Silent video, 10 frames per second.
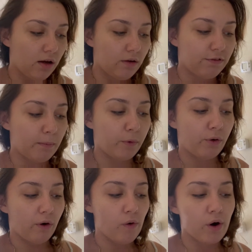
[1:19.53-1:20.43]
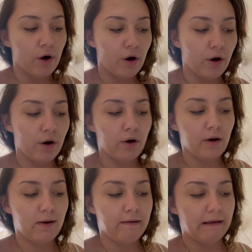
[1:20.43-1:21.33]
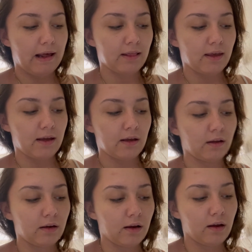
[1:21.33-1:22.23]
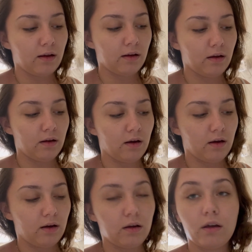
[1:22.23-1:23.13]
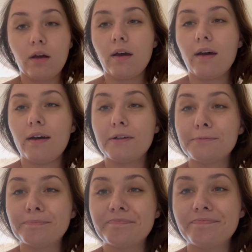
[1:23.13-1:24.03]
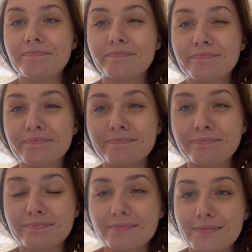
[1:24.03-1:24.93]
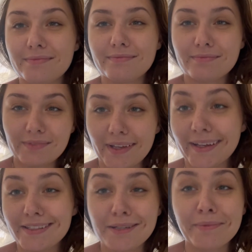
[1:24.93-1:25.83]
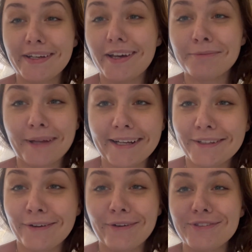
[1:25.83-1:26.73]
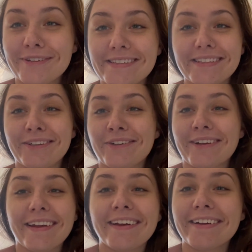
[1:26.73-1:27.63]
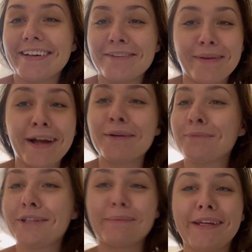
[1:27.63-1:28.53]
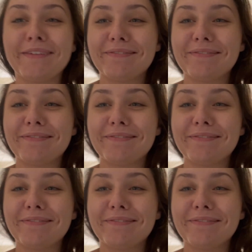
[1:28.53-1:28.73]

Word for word: from Kroger, and then um, I guess I'm gonna unpack the groceries and you're gonna unpack them with me.